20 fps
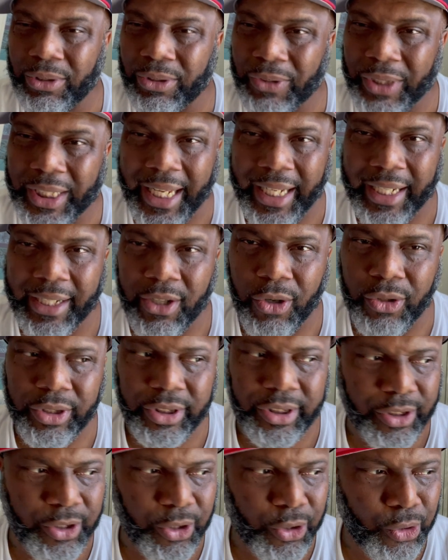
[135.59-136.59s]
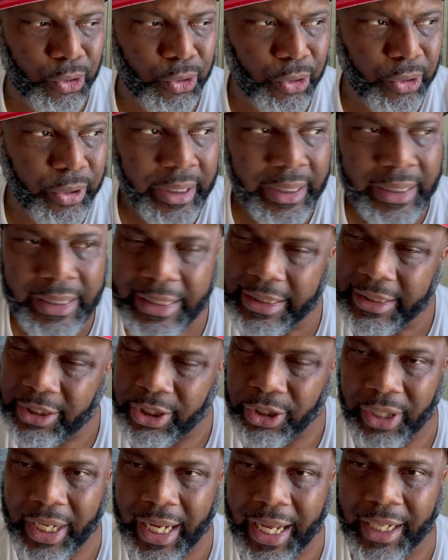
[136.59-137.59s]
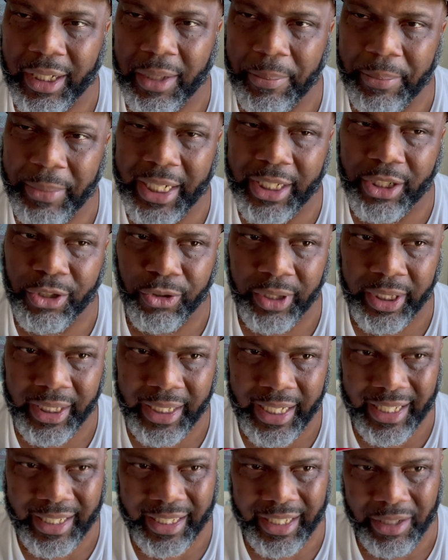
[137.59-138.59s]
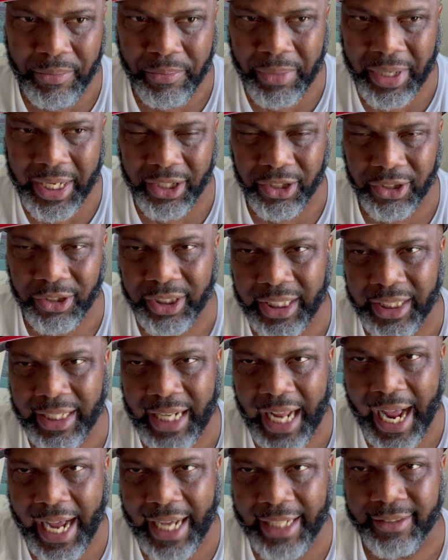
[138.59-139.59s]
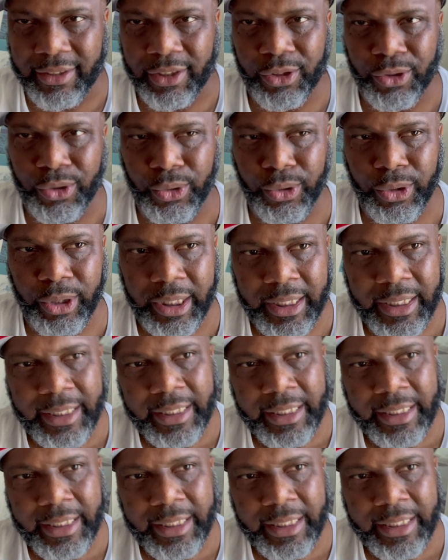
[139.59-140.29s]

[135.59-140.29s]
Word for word: well, they can go to school to elementary and then middle and high school.